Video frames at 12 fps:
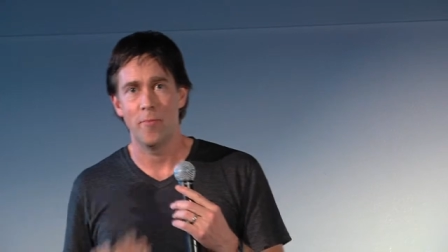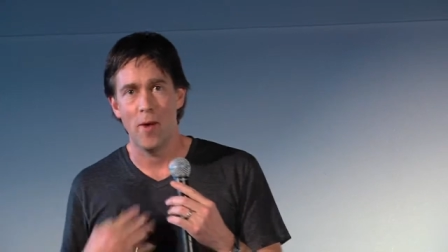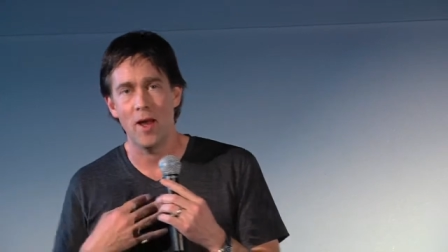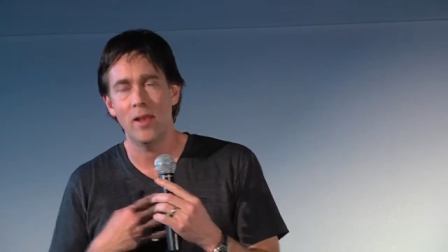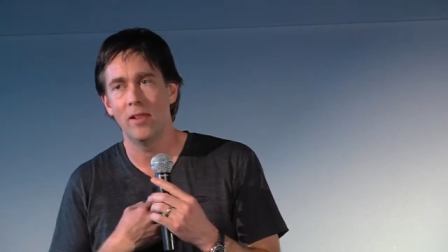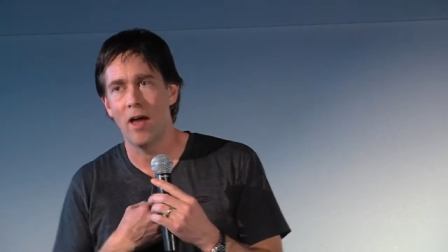
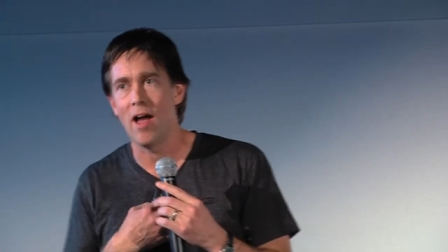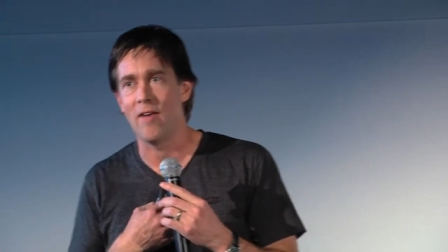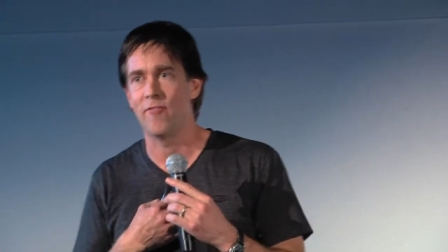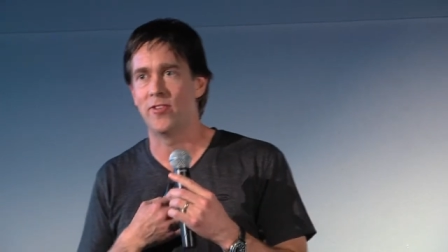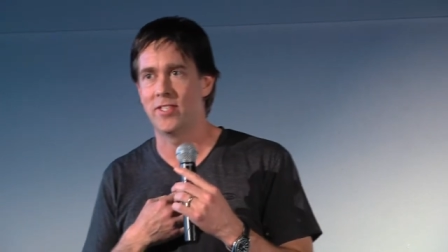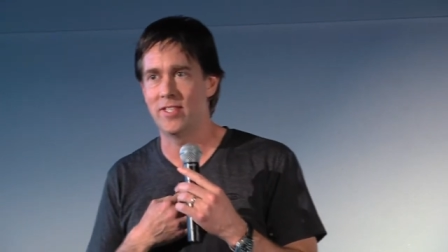my
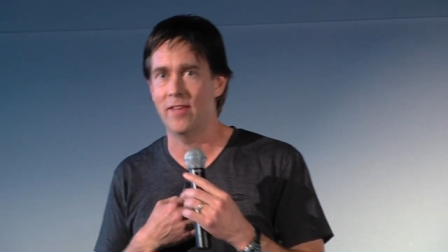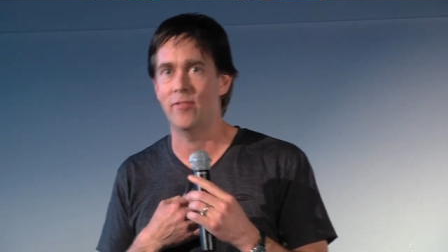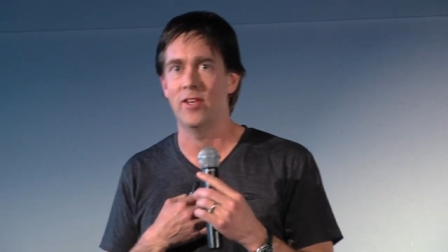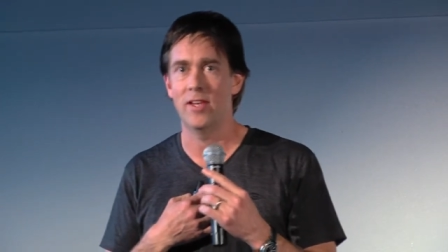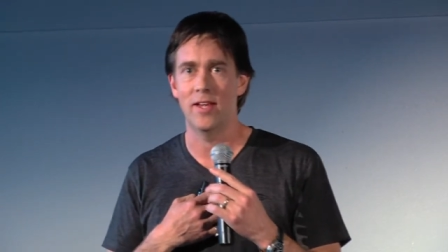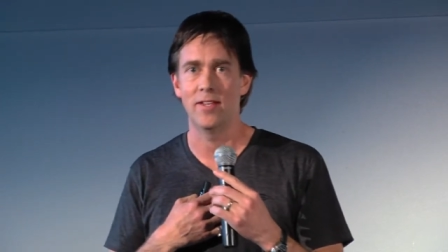life for
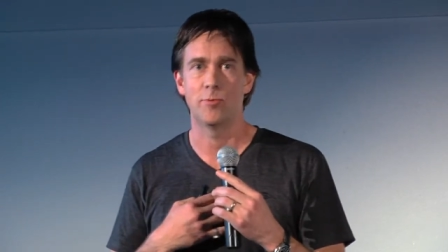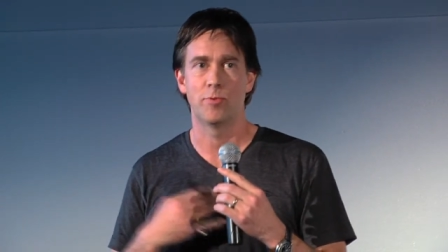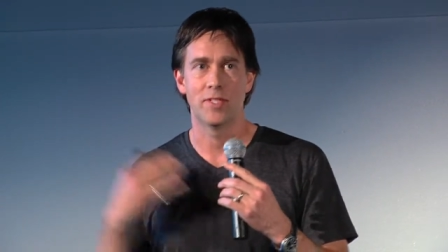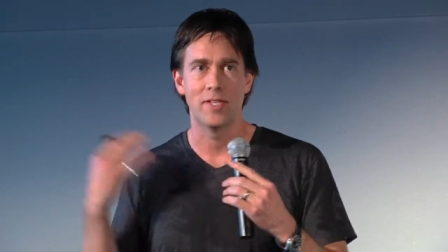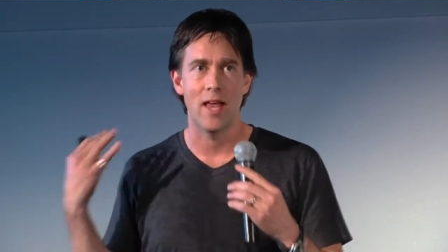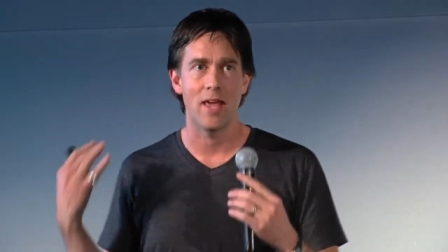seven years
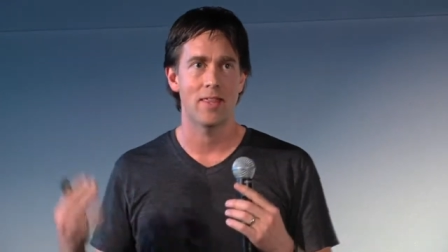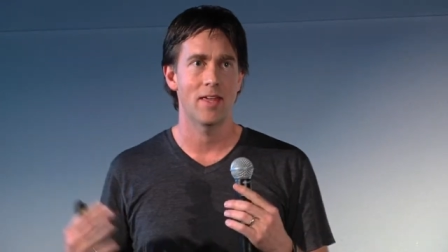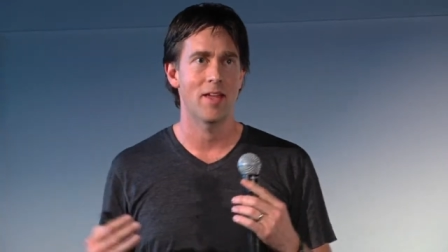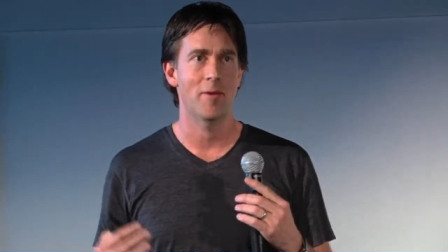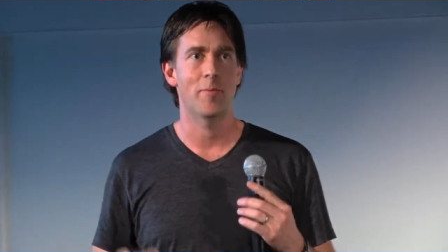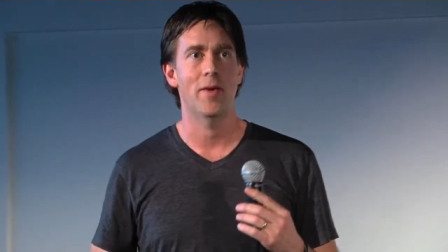was
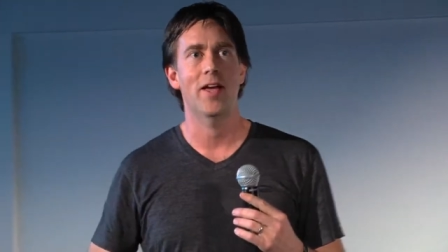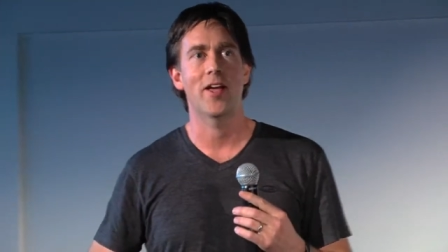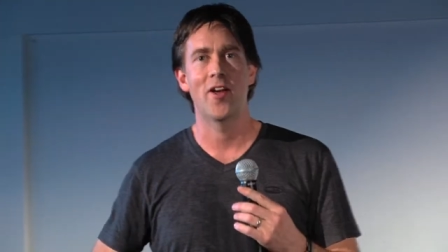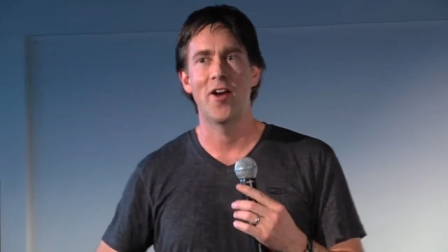nothing but